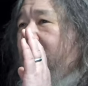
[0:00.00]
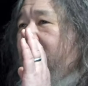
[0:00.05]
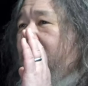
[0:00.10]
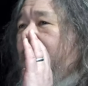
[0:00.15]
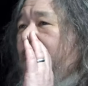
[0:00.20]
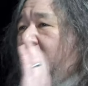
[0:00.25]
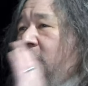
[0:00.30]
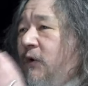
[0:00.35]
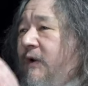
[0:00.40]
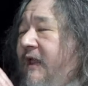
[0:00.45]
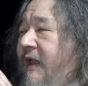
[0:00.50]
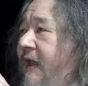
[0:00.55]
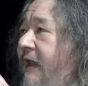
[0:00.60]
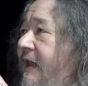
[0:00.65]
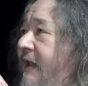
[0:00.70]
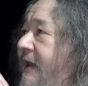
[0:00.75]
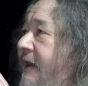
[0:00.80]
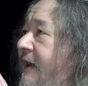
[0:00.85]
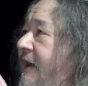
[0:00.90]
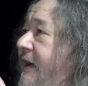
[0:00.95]
Okay,
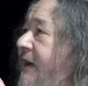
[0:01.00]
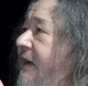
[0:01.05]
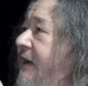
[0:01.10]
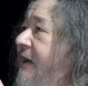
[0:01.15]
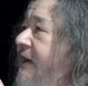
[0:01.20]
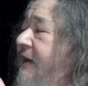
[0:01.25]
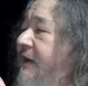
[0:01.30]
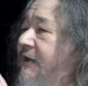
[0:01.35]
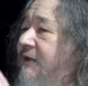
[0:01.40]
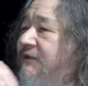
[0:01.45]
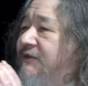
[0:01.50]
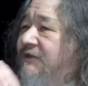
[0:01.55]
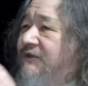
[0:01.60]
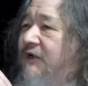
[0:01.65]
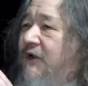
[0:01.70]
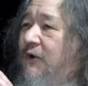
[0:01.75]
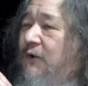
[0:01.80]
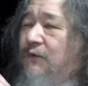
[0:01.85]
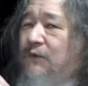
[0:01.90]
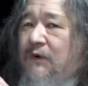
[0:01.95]
uh,
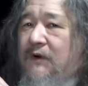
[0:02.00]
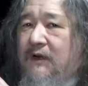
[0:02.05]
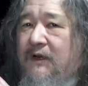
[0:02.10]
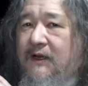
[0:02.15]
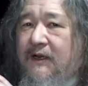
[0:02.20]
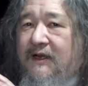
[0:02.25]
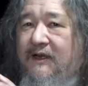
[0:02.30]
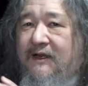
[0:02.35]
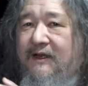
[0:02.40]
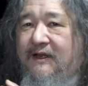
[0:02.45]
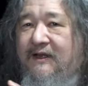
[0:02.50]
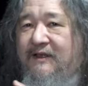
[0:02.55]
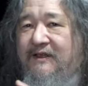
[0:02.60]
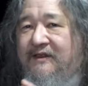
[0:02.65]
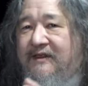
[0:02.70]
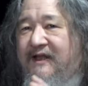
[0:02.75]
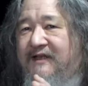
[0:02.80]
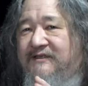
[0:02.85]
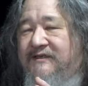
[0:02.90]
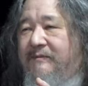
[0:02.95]
so uh,
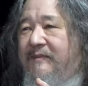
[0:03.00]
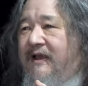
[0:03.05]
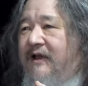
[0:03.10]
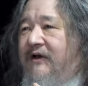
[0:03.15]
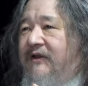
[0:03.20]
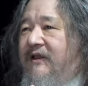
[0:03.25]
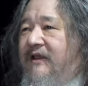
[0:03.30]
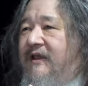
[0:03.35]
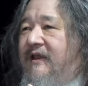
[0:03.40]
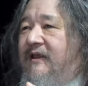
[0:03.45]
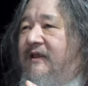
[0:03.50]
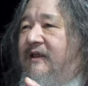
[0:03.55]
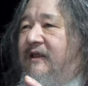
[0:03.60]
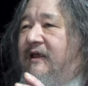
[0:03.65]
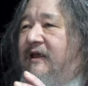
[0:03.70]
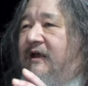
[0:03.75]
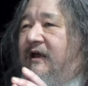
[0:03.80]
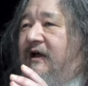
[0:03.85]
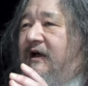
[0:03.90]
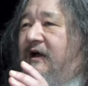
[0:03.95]
that's about it.
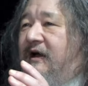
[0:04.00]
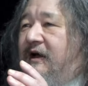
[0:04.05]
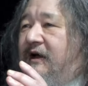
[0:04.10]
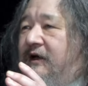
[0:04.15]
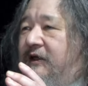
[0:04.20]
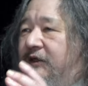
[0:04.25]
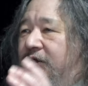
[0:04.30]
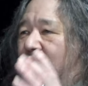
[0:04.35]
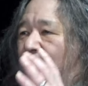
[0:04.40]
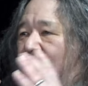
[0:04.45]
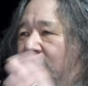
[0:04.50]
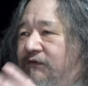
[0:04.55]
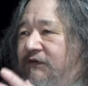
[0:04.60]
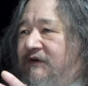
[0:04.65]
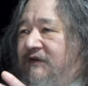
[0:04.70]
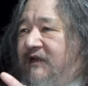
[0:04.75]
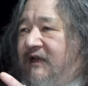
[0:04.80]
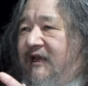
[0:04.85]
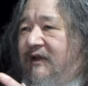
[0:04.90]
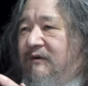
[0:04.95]
Uh, the goal for
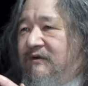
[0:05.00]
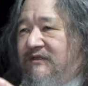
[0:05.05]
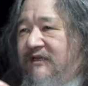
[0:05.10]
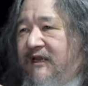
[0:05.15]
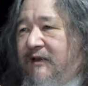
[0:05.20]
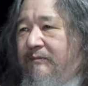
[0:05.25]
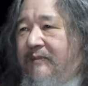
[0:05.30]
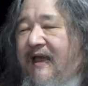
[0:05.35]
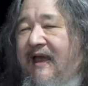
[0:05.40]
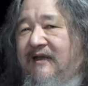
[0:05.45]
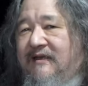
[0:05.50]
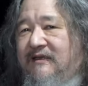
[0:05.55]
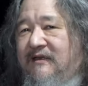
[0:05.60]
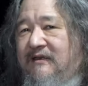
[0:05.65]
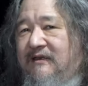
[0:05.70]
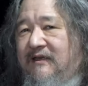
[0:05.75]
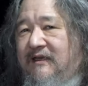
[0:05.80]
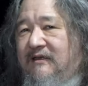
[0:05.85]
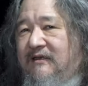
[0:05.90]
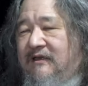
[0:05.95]
today was to get back
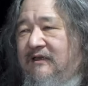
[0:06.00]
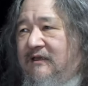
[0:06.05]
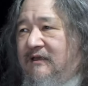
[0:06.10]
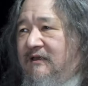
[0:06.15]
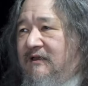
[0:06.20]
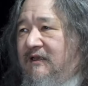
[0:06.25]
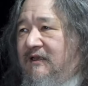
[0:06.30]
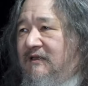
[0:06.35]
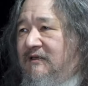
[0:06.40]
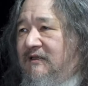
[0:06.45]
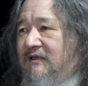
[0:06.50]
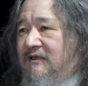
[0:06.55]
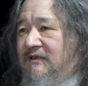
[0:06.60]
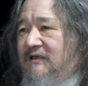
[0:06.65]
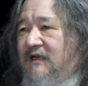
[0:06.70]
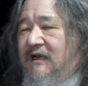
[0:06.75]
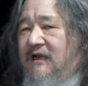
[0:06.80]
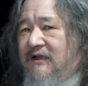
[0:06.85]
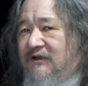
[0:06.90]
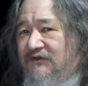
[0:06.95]
into the into the
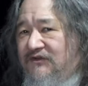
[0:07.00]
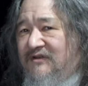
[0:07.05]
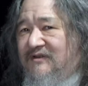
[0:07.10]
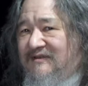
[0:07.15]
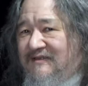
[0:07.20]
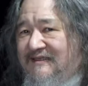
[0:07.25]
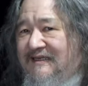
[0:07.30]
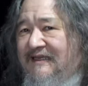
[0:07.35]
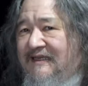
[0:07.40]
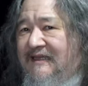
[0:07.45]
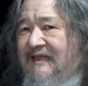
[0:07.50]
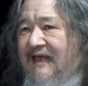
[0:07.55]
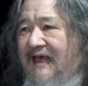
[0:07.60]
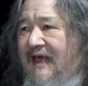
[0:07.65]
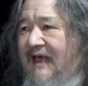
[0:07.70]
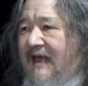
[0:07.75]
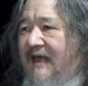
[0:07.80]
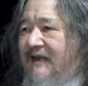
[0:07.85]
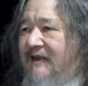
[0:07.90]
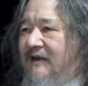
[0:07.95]
tiles. Did
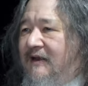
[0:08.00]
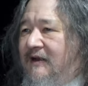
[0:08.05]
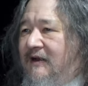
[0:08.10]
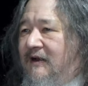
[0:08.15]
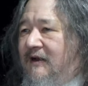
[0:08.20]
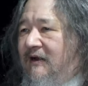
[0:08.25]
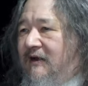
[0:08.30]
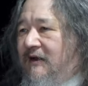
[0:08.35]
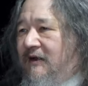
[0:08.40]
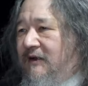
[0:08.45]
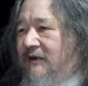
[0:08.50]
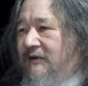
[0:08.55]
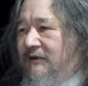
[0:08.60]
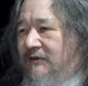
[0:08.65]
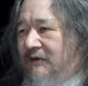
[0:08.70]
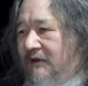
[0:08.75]
that? Uh-uh.